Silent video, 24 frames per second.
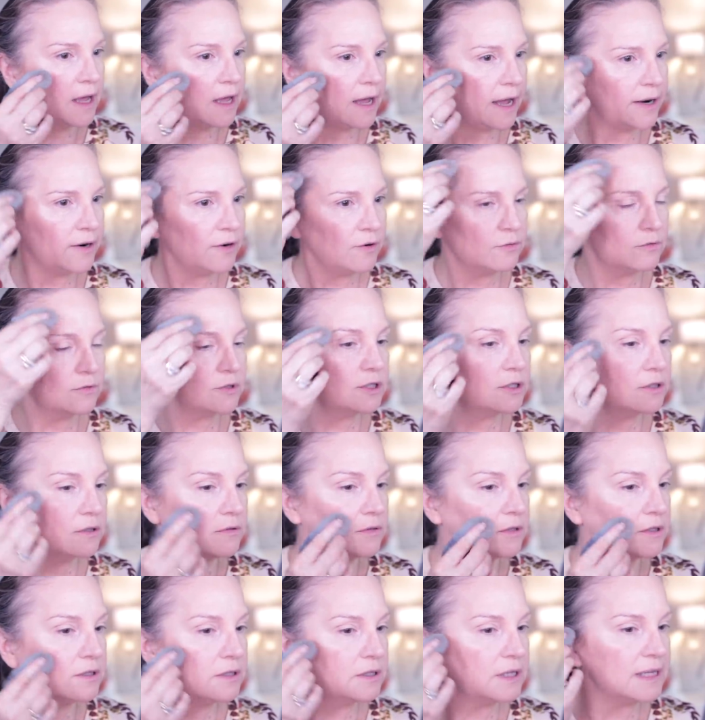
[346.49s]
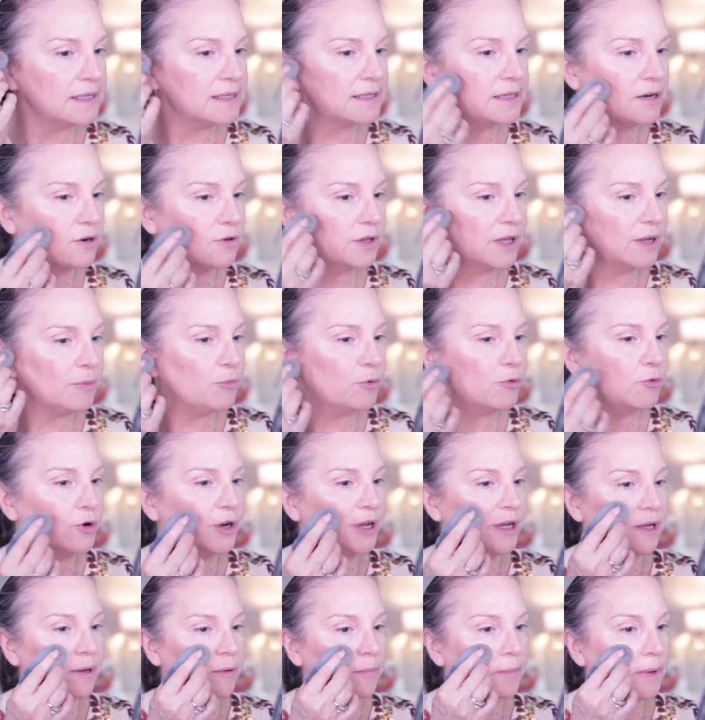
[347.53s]
I don't necessarily
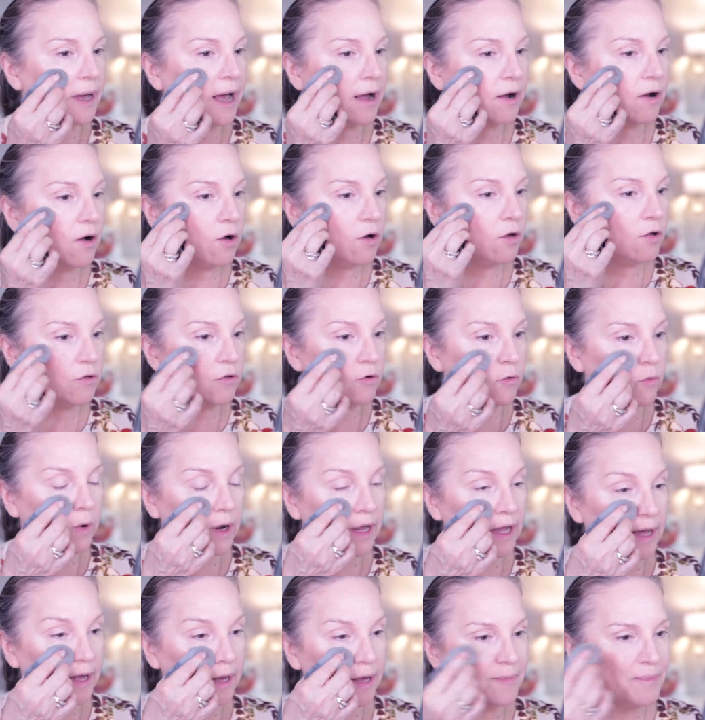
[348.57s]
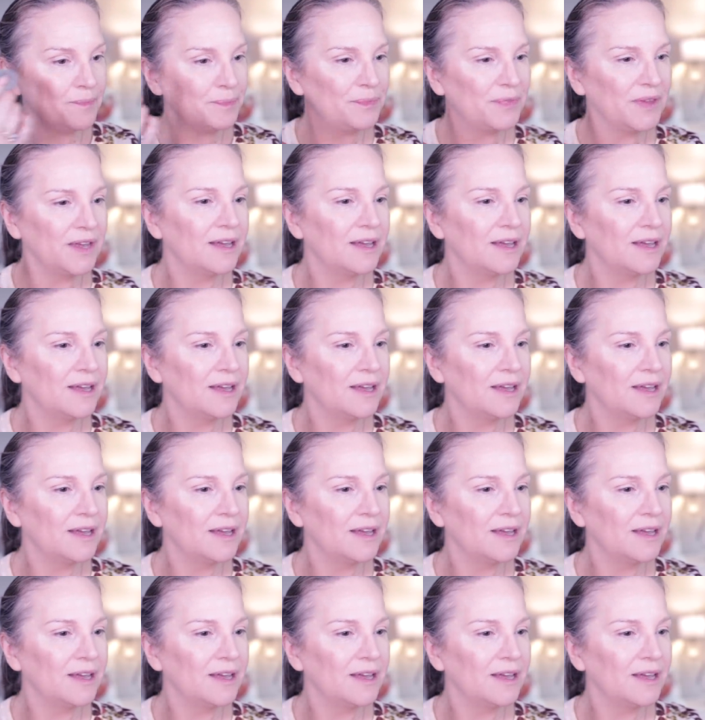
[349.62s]
bring it back all the way